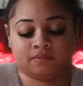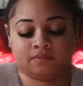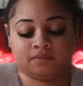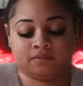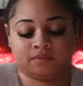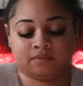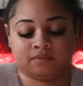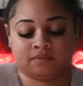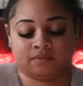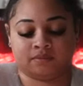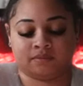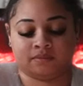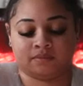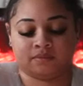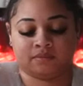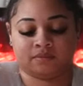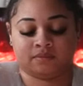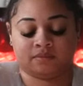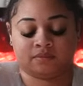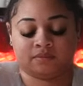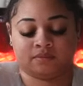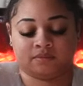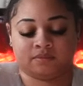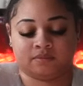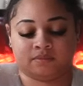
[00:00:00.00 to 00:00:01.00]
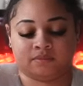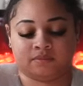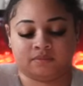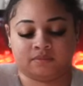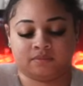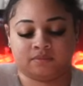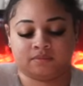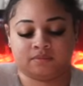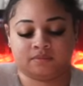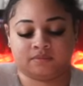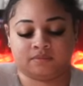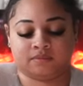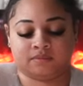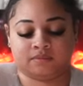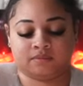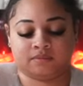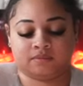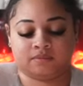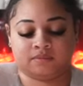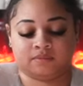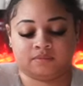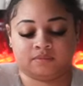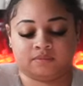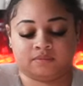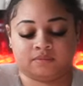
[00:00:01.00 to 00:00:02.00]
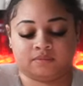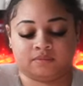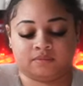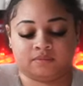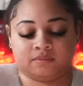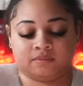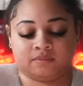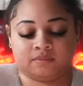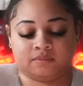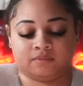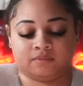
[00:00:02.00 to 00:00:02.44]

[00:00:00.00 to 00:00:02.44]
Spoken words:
(silent)